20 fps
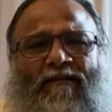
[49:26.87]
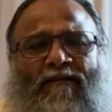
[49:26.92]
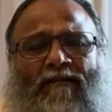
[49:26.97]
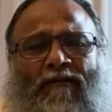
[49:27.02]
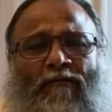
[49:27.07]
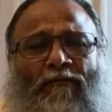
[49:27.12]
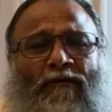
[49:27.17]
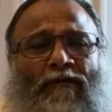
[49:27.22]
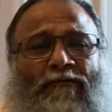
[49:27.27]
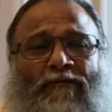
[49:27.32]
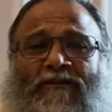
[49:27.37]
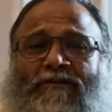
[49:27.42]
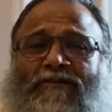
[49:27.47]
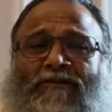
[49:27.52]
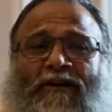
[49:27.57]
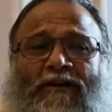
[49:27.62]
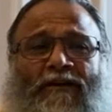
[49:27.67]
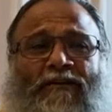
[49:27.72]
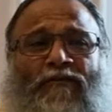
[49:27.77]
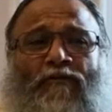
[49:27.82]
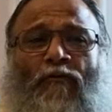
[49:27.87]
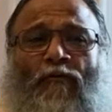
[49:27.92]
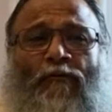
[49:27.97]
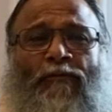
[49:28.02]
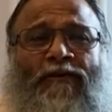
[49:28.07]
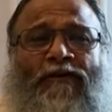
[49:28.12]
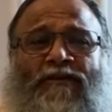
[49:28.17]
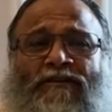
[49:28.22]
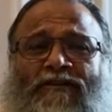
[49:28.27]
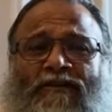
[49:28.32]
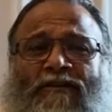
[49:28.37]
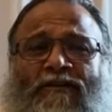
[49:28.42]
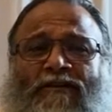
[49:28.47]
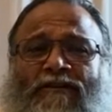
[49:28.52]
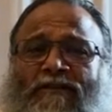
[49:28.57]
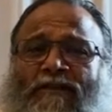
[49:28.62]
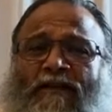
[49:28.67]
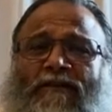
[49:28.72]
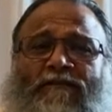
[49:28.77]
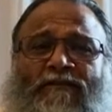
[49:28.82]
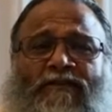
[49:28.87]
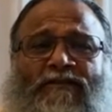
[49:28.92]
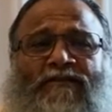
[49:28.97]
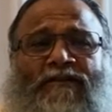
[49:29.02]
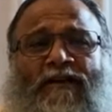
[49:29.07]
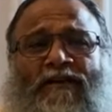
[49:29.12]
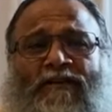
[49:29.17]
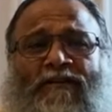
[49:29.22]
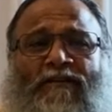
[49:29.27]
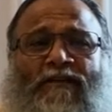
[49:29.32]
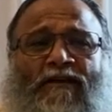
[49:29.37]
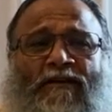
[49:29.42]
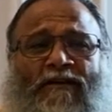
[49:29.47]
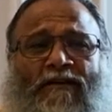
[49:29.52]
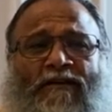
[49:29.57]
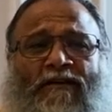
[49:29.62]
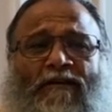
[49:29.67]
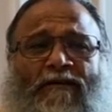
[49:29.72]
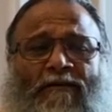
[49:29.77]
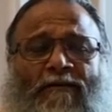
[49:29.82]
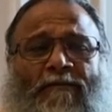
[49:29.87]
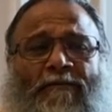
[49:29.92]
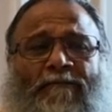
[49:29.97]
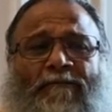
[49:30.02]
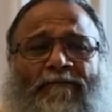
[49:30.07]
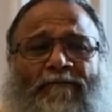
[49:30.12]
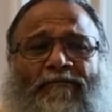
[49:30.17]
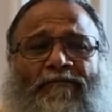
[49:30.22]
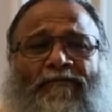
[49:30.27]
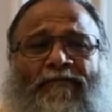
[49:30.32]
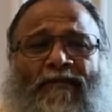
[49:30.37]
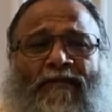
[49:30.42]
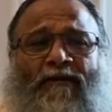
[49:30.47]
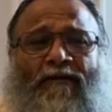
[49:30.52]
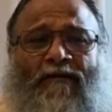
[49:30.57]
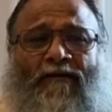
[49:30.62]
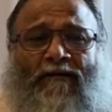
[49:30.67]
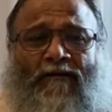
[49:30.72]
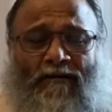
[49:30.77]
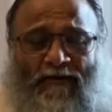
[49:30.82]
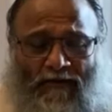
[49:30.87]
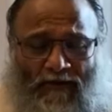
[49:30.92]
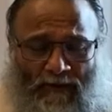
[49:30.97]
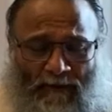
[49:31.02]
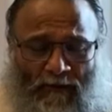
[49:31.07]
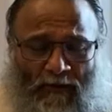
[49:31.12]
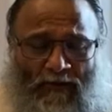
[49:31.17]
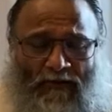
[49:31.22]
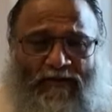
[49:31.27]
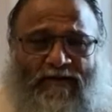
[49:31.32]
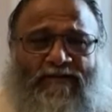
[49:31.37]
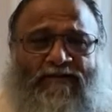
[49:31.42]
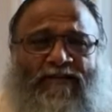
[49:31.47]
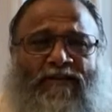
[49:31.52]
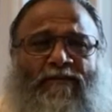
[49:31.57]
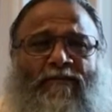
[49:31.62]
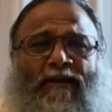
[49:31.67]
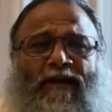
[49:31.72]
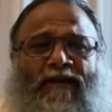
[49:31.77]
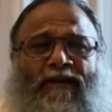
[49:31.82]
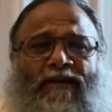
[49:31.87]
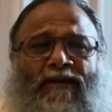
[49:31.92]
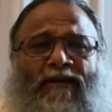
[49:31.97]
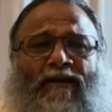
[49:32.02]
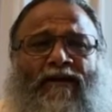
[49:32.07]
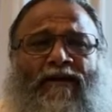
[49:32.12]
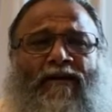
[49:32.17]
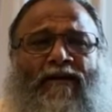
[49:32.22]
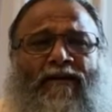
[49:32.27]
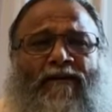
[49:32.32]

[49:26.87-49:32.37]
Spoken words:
Now, when we study the Upanishads and we study the... keep all this in mind.